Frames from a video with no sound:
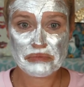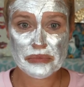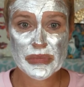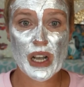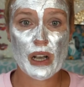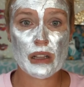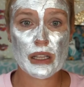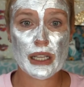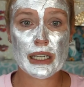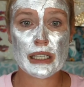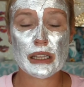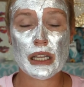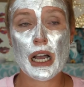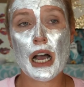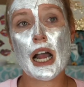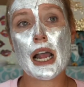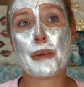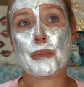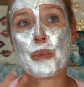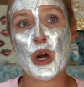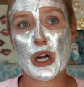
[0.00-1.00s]
I'll let it
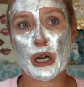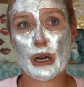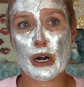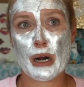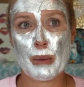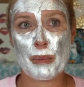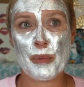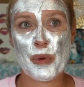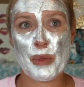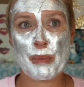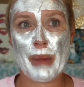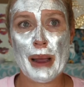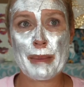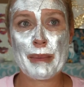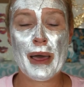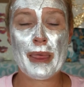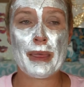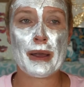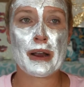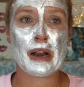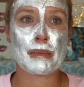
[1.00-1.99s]
lie. brought it up with my
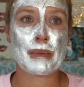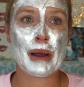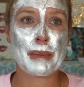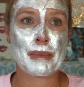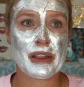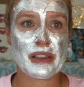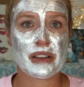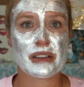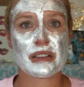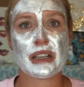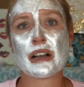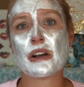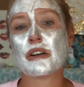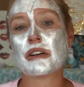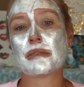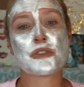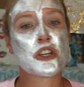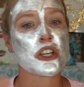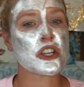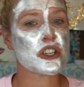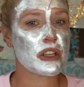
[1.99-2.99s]
mother. My mother's like, oh,
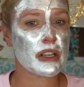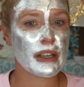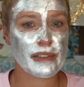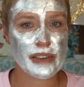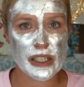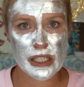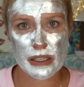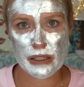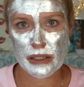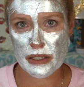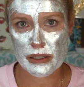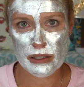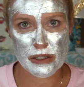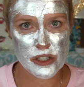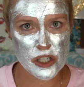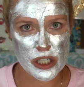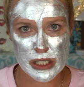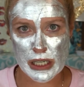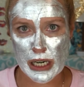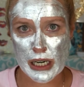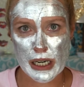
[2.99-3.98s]
I'm sure she'll give it to you as soon as
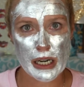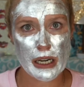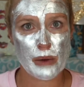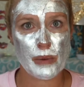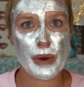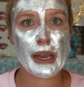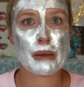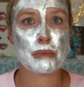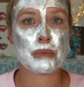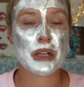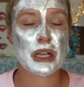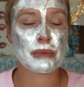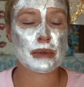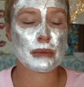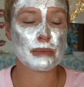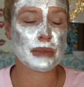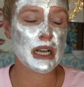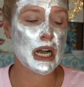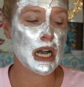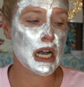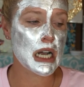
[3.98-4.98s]
she's done anyway, blah, blah,
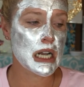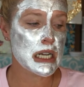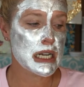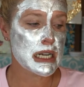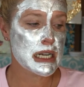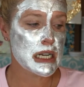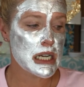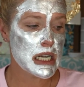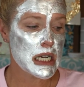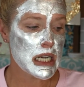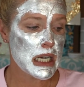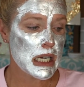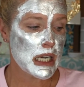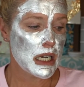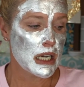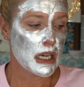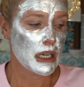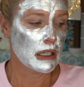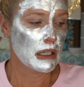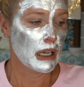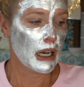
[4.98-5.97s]
blah.
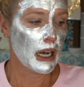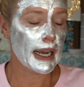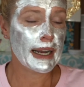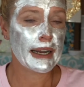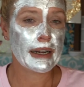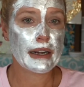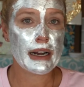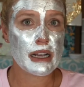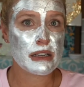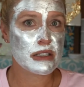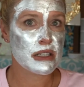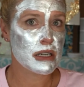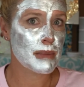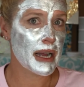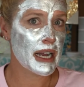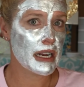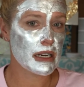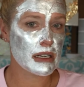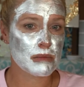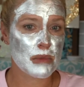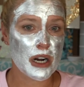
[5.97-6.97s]
I had asked her
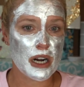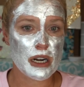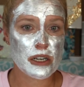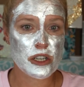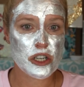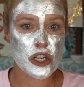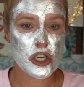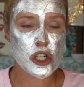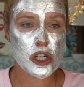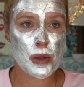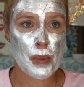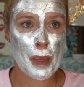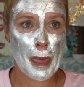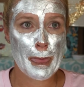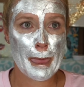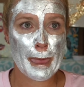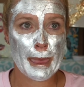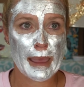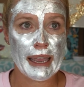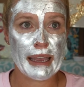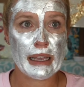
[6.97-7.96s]
back in March,
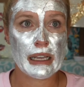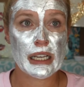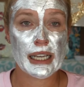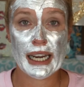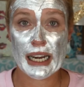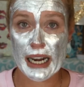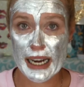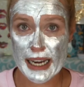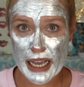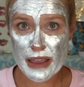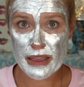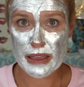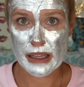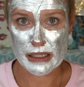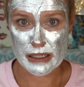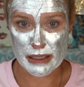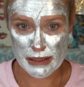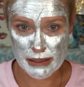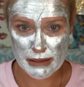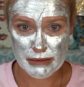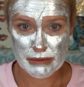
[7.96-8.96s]
like, can I get
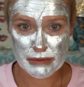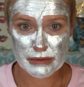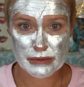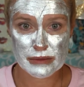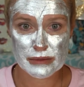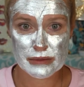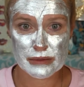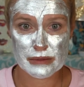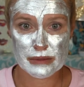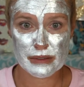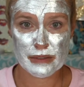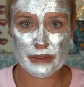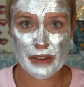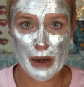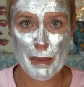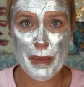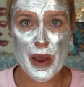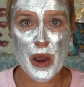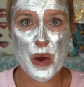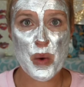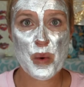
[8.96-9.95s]
this
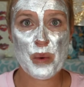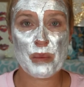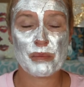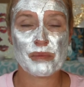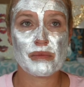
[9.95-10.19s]
from you?